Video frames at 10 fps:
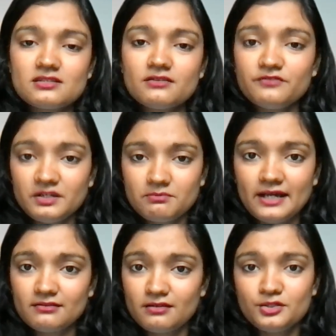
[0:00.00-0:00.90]
the
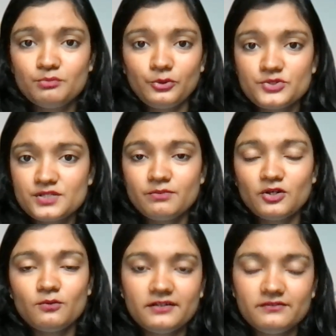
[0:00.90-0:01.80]
feedback that you post
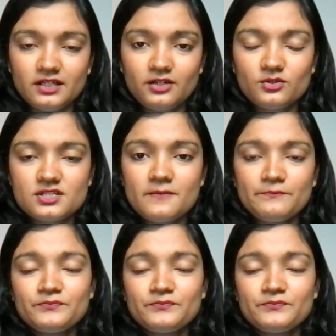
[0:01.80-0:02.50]
below my videos